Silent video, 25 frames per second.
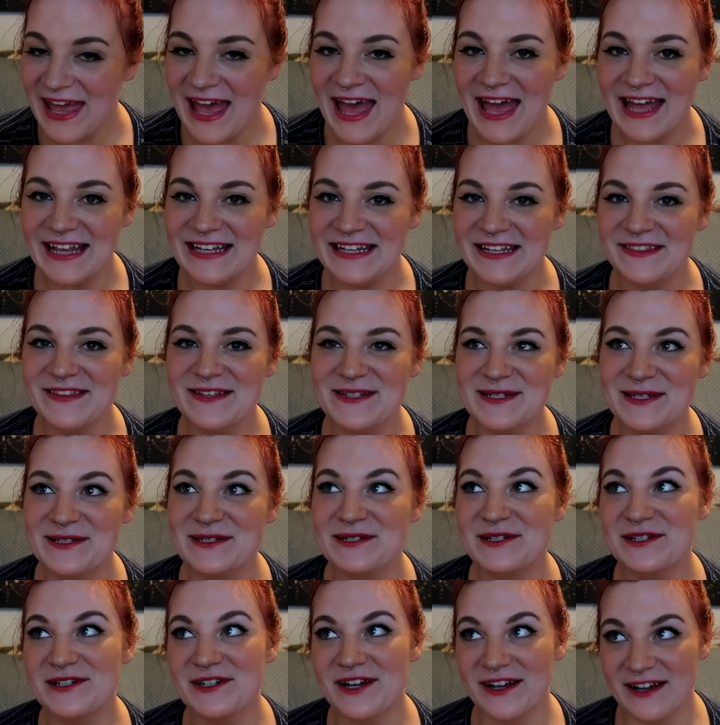And this
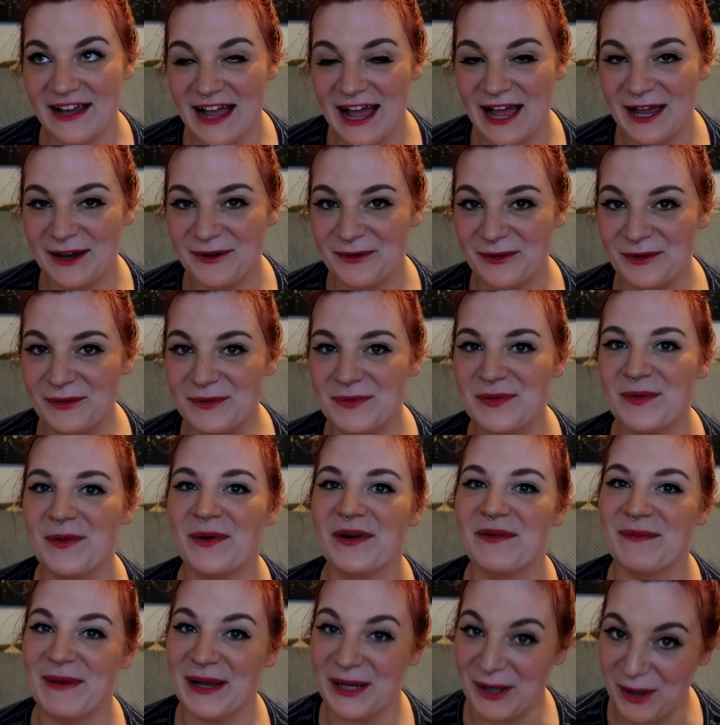isn't a dog I groomed, but
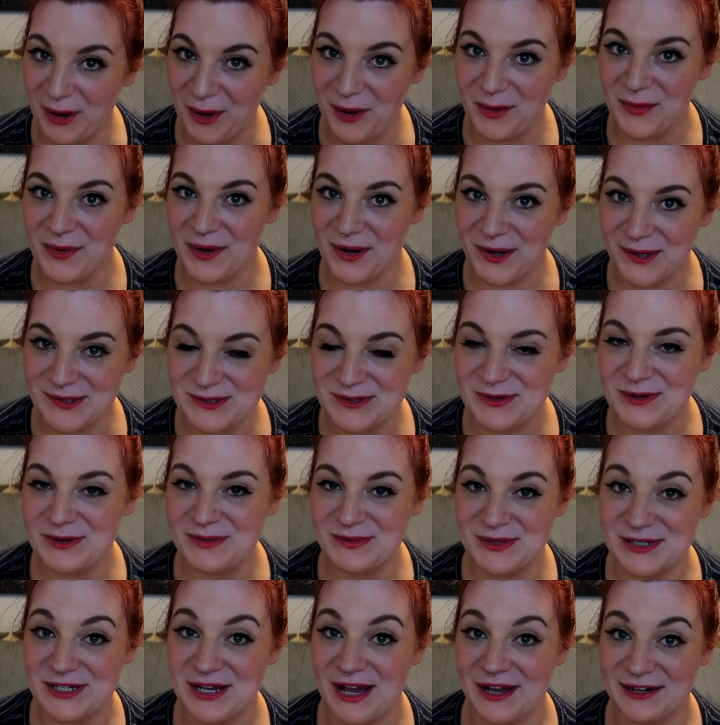one of my coworkers
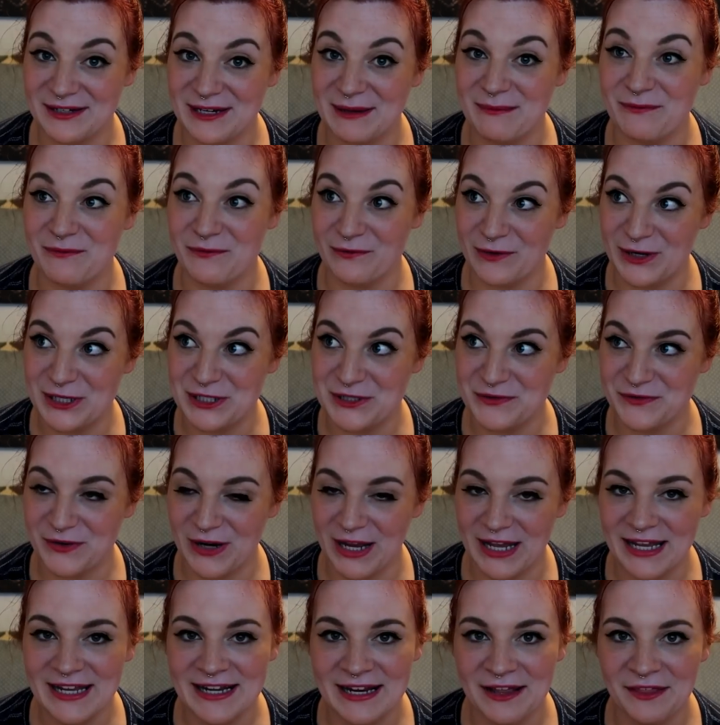groomed a dog named French
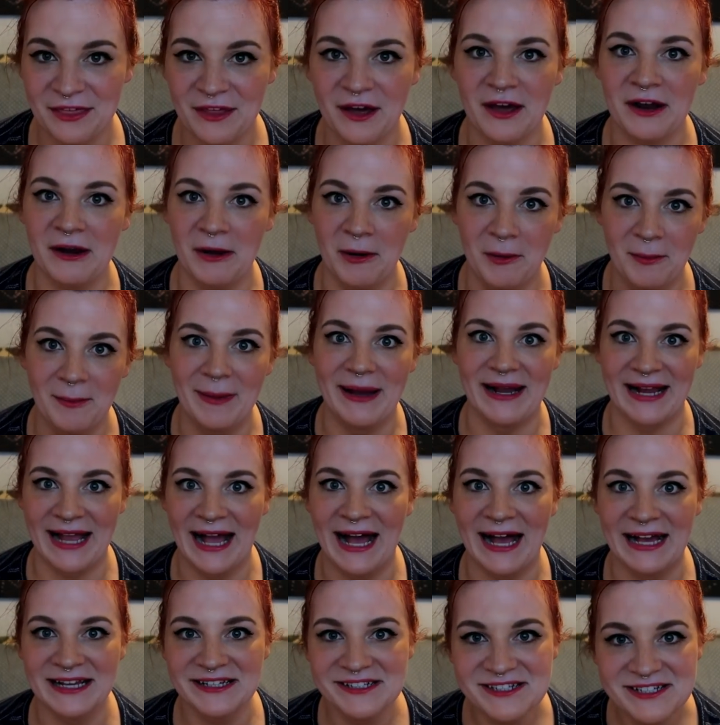Fry, and I thought, oh my
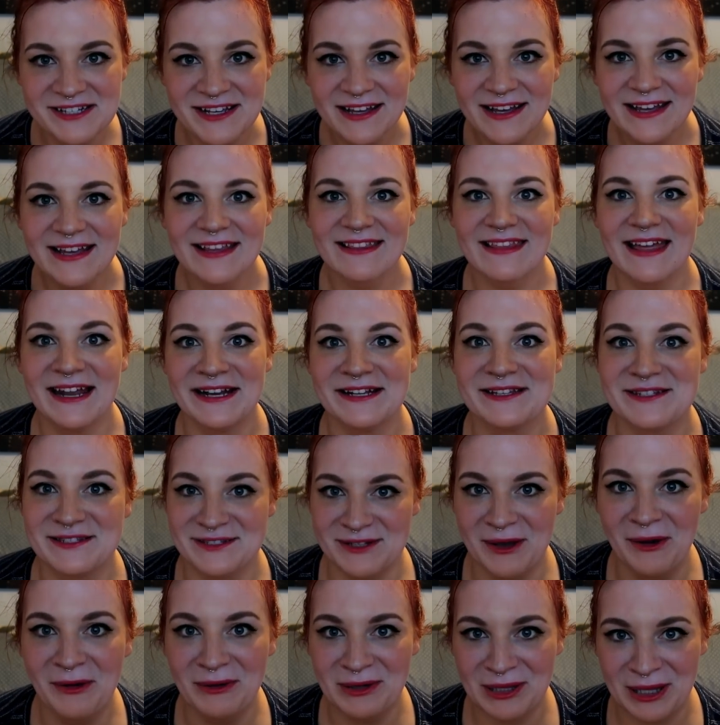gosh, that is
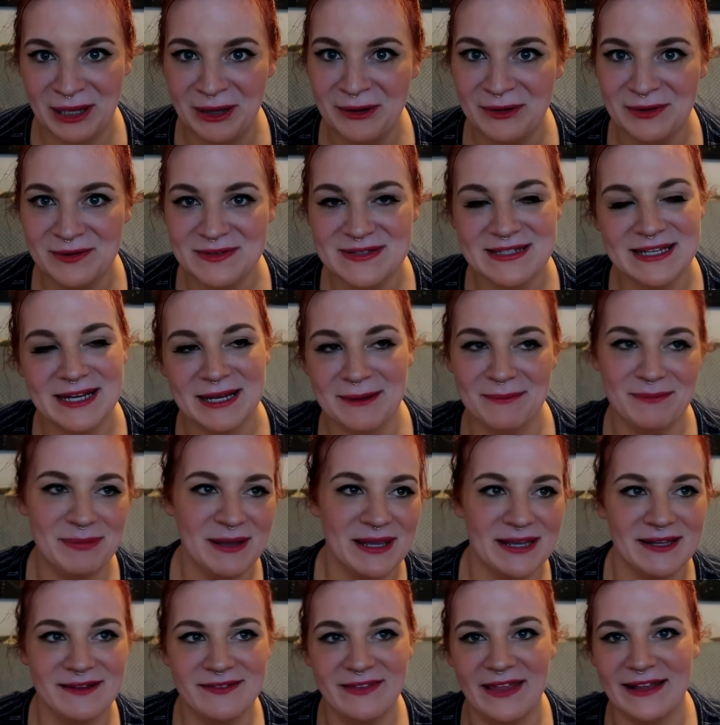so cute. It was like a
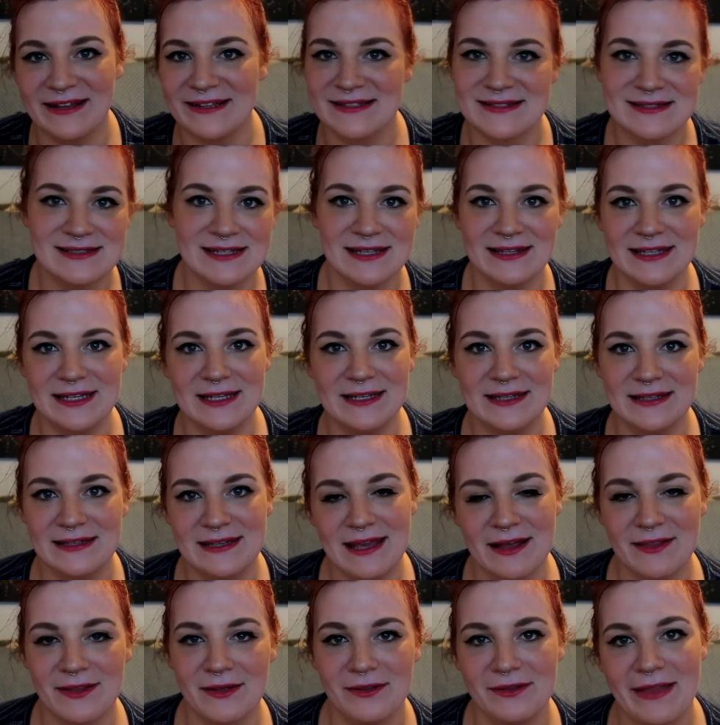big, like, silly
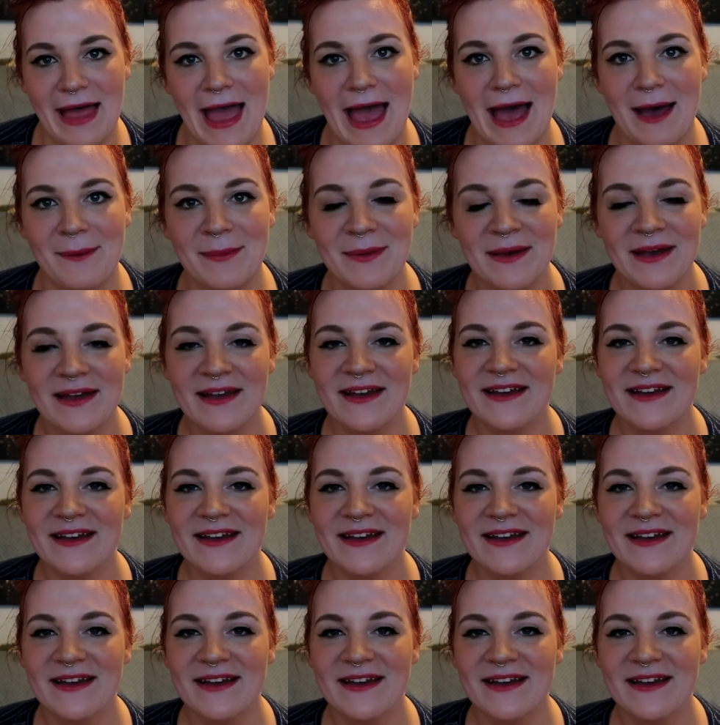yellow lab.